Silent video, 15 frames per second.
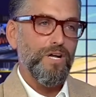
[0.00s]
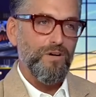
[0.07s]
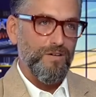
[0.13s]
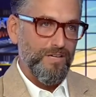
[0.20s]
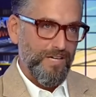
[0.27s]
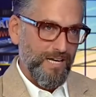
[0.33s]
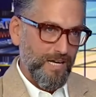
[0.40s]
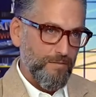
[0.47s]
call
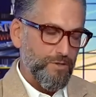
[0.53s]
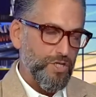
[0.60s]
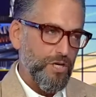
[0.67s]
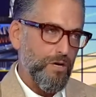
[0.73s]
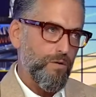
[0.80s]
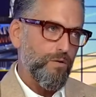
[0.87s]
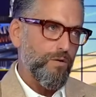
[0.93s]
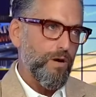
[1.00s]
it a game
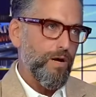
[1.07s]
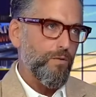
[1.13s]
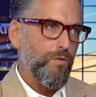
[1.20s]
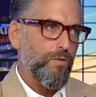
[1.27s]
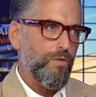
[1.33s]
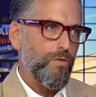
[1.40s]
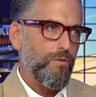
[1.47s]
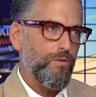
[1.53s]

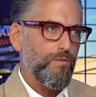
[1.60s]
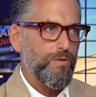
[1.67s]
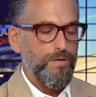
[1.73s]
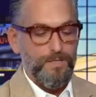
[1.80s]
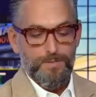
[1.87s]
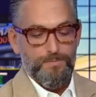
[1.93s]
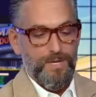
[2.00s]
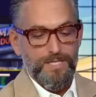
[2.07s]
show.
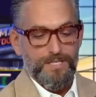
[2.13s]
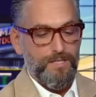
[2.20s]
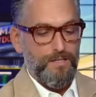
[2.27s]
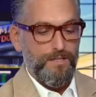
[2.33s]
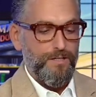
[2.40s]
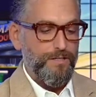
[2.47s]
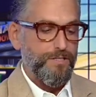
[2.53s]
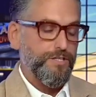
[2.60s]
It's
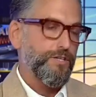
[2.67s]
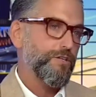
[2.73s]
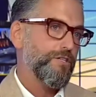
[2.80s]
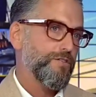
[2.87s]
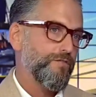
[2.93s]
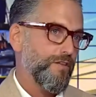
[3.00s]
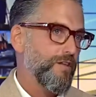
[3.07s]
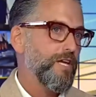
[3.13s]
basically the
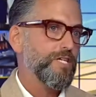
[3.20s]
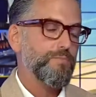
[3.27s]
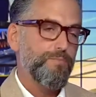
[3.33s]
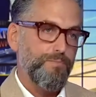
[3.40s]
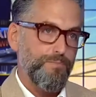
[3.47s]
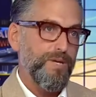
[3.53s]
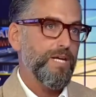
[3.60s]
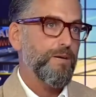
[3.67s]
search for the next
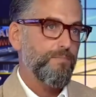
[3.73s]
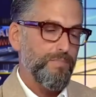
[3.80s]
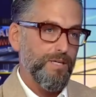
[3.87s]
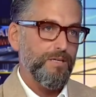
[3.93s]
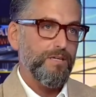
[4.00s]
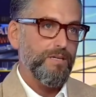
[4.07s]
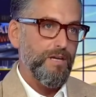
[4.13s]
big billion